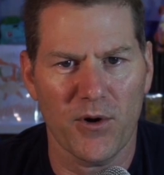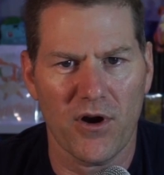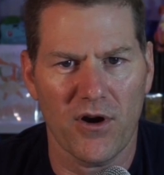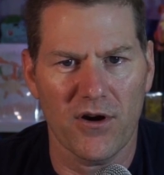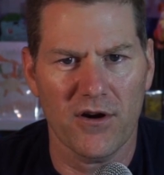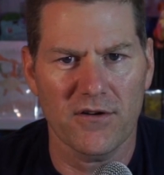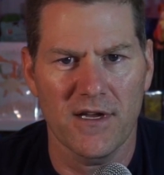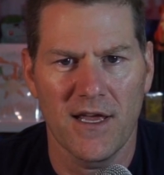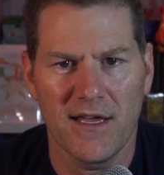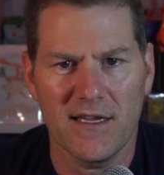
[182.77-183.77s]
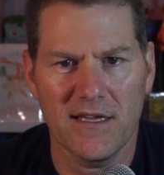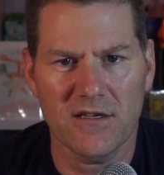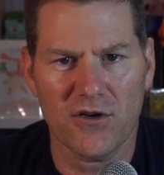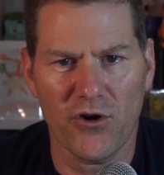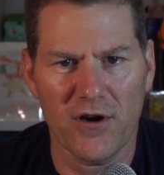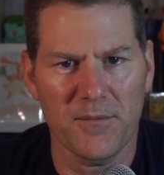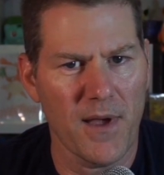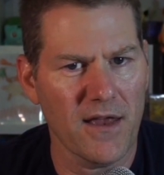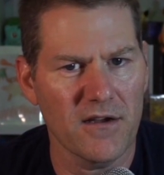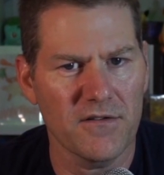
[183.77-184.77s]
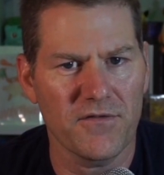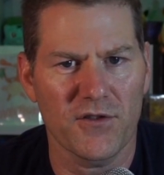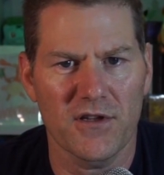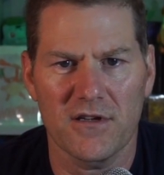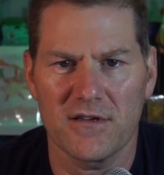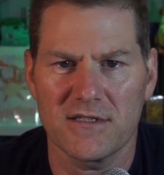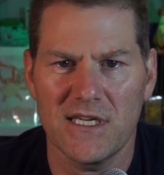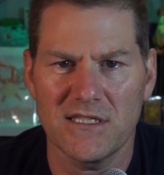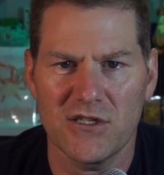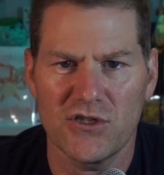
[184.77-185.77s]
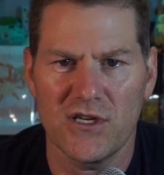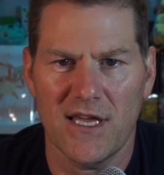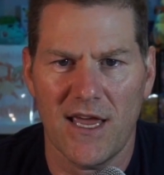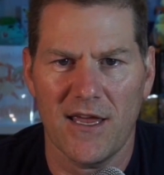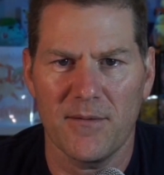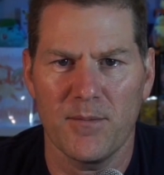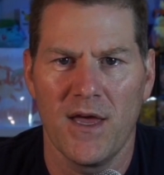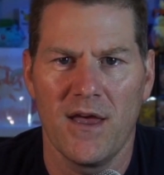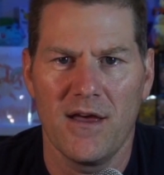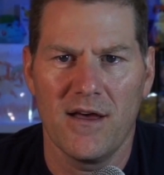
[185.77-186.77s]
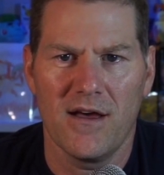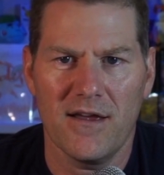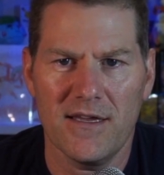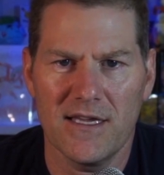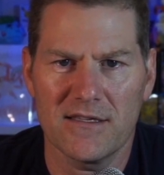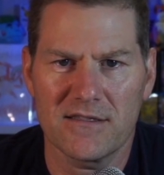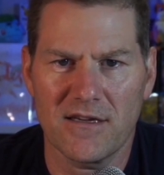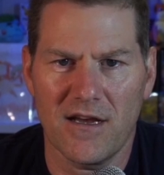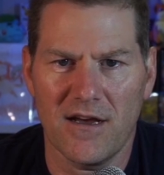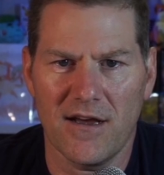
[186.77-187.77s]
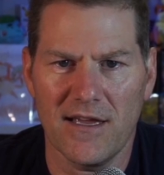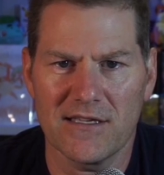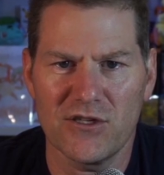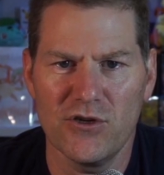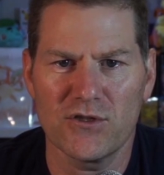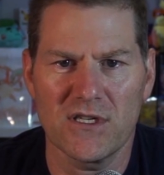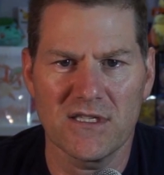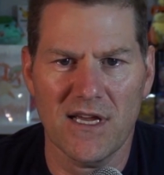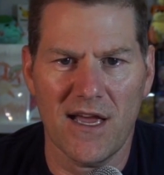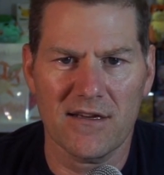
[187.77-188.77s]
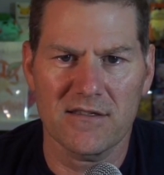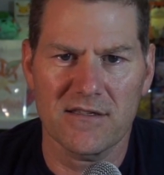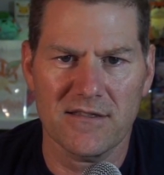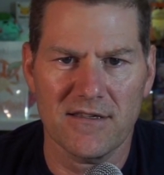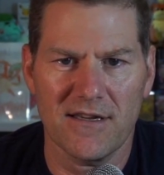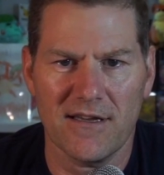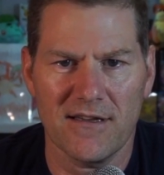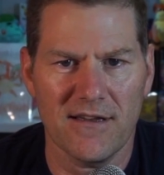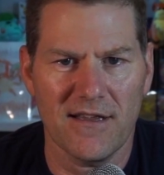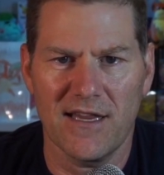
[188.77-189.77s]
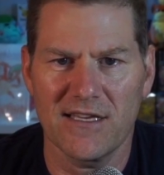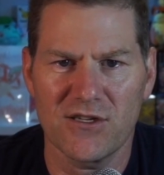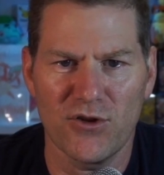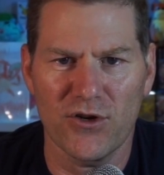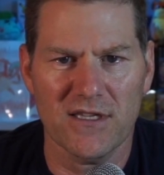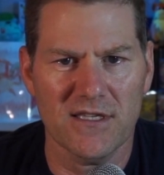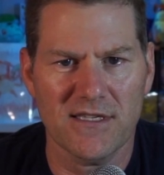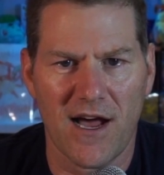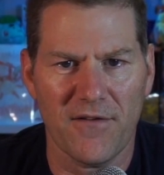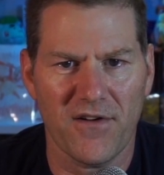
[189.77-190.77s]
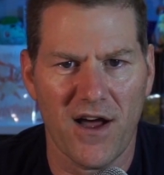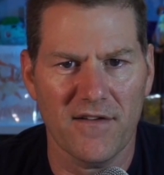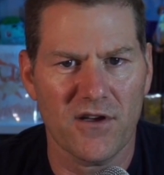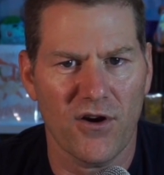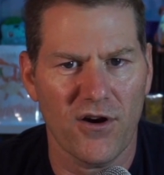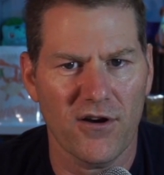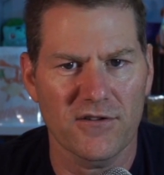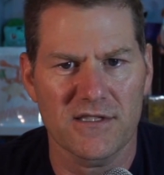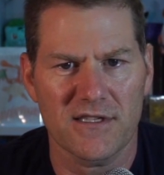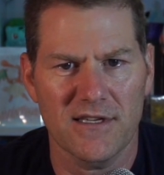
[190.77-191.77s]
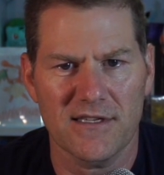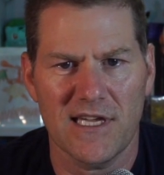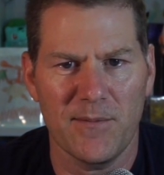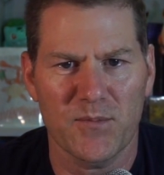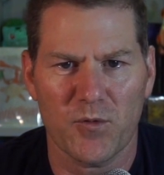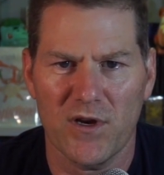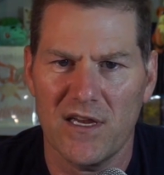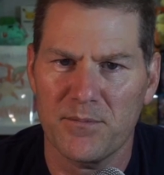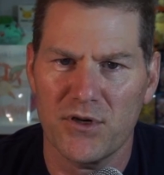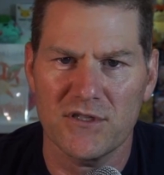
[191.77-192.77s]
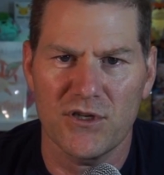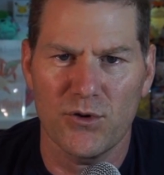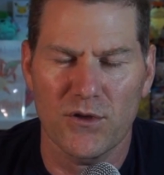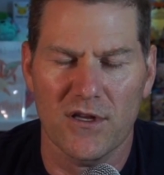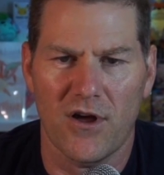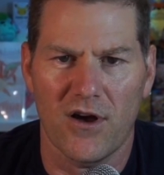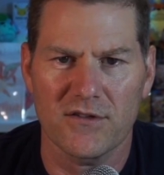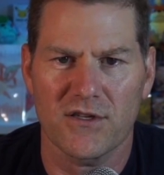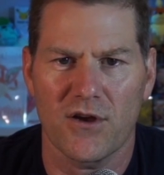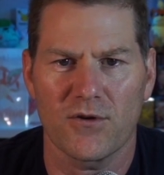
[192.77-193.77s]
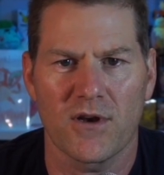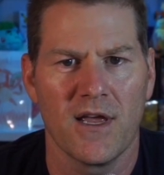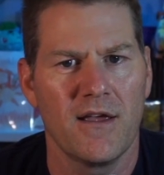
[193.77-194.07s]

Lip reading: card in the current meta for the TCG game. It's used in decks. It lets you look at the top 5 cards, keep 3, and put 2 in the Lost Zone.